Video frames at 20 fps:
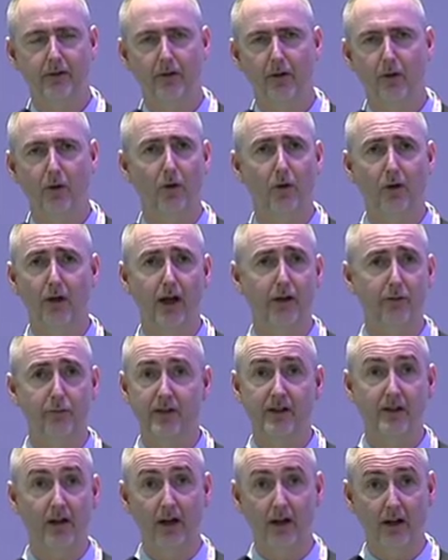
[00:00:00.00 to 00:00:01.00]
Or have
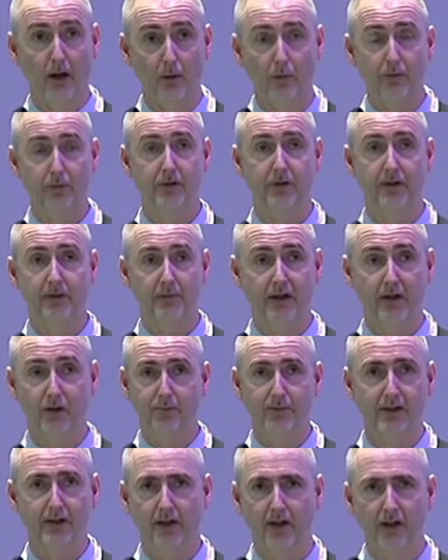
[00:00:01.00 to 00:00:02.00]
we gone over the
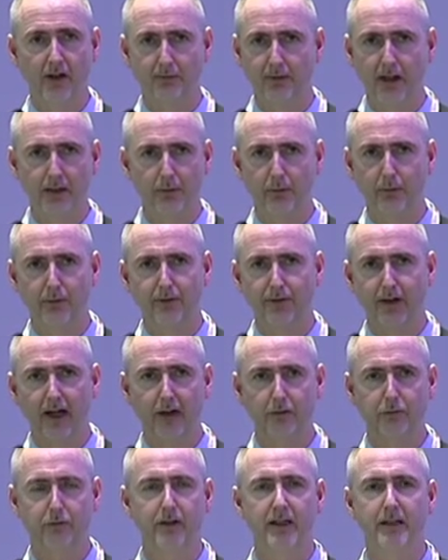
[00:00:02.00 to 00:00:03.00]
amount because maybe we've
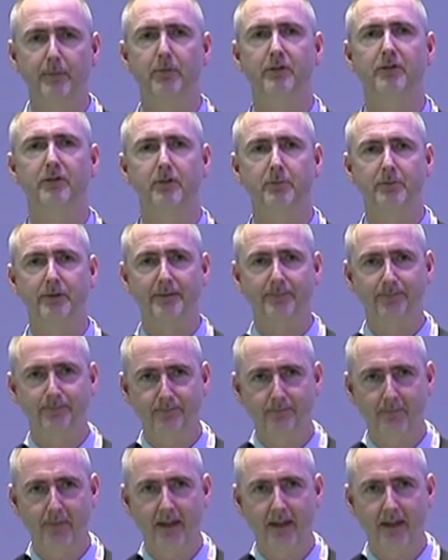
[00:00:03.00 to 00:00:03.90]
had creep or something?